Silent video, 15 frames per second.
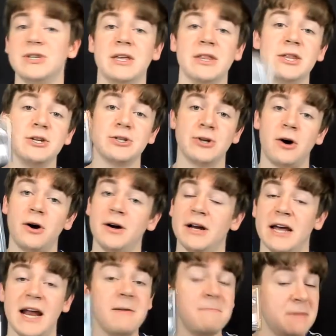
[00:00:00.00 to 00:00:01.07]
this card. And
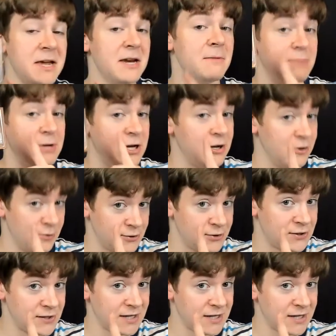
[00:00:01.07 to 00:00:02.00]
I mean abuse.